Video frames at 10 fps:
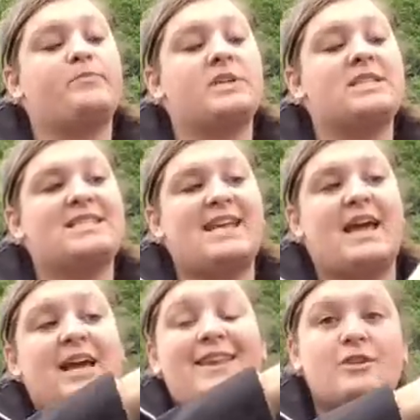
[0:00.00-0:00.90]
stick
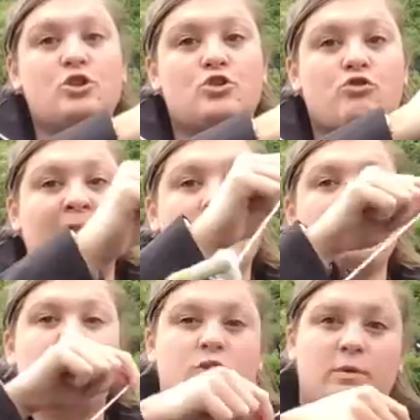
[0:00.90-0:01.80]
and the string, so
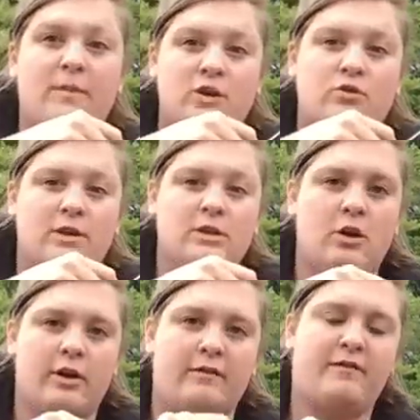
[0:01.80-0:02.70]
you just want to make sure that it's
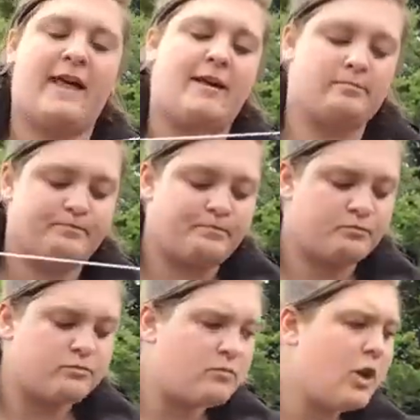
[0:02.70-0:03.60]
long enough for that.
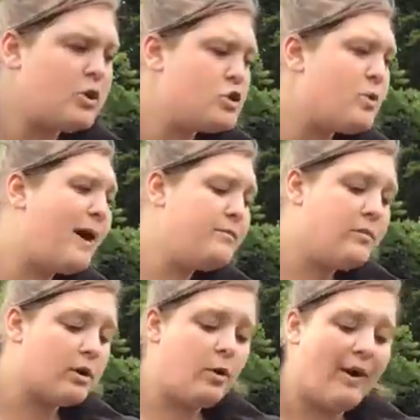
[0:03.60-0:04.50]
So I'm
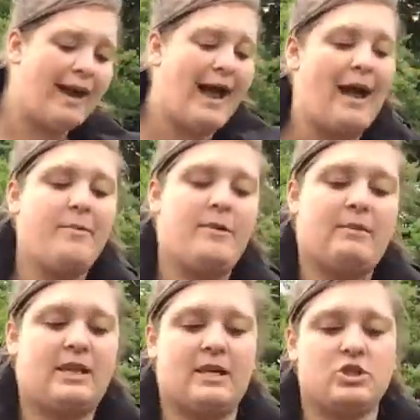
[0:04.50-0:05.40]
quite happy with
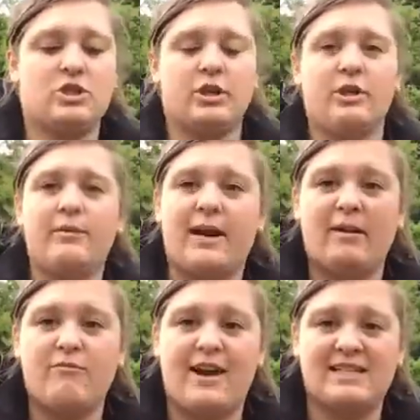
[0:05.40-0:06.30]
these two, and
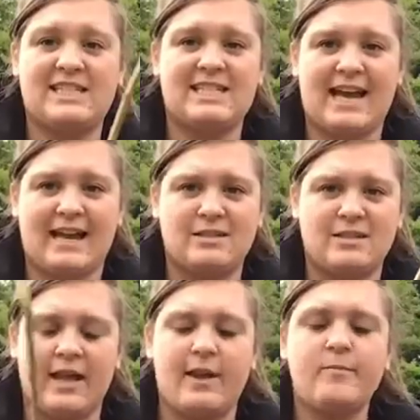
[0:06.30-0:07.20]
I'm ready to test
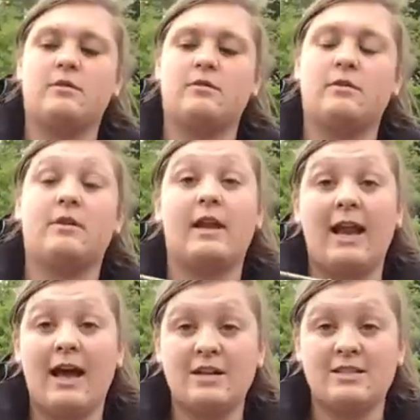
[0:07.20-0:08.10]
them. The
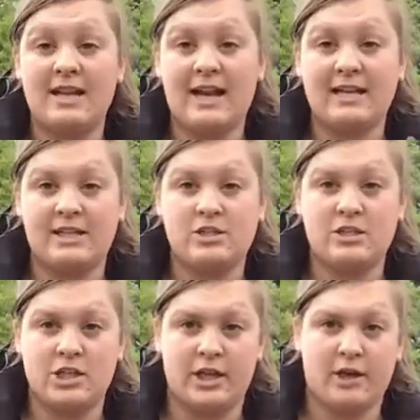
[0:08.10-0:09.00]
last thing I need to
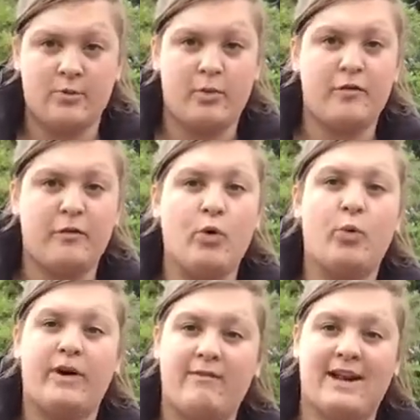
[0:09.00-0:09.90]
do before
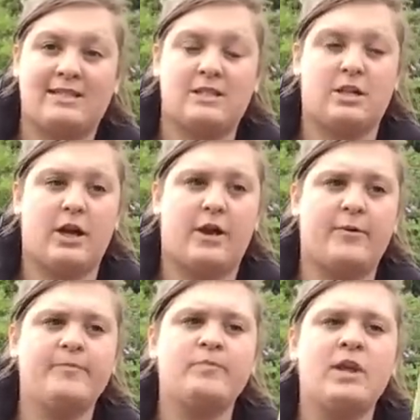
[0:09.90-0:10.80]
we're ready to go
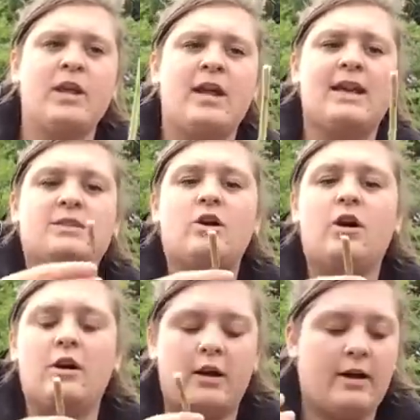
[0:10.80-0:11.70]
is,
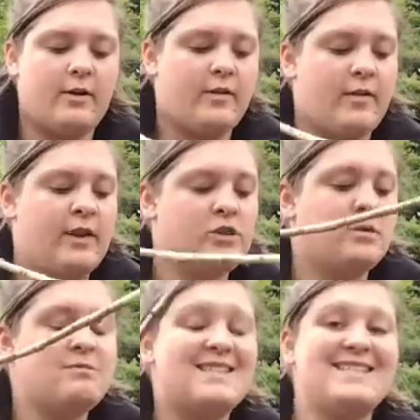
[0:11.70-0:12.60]
they
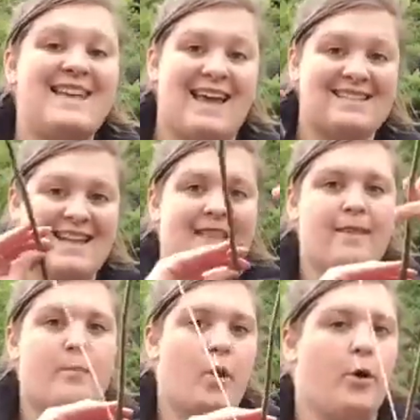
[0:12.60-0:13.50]
don't sit in the
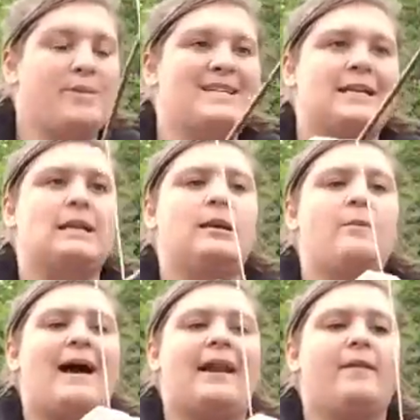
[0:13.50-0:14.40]
bow particularly
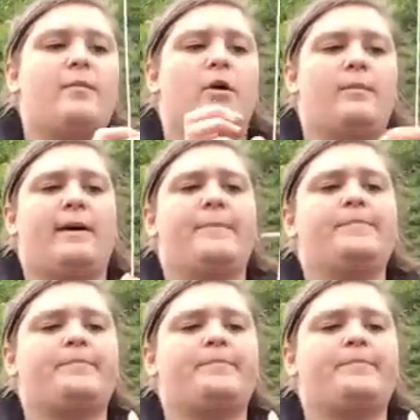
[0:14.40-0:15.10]
well at the moment